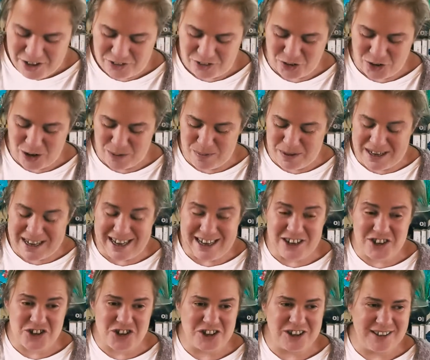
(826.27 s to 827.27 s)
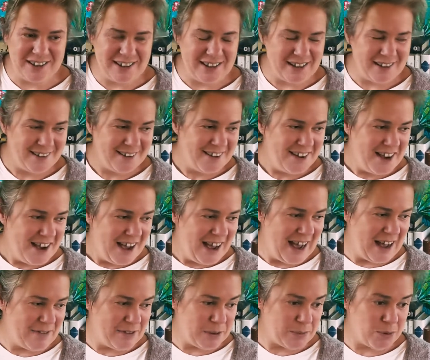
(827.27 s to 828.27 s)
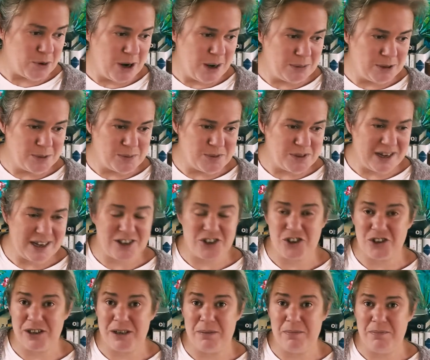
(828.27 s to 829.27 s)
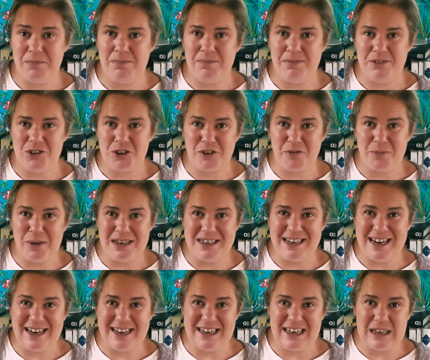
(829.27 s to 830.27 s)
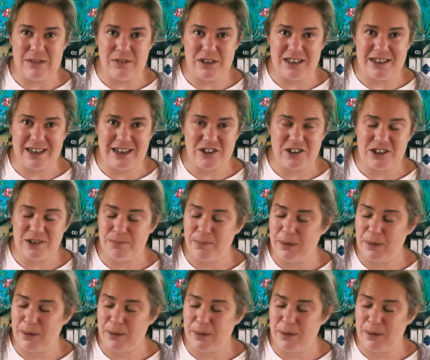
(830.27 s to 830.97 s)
So I'm occasionally having problems actually sort of maintaining an even texture.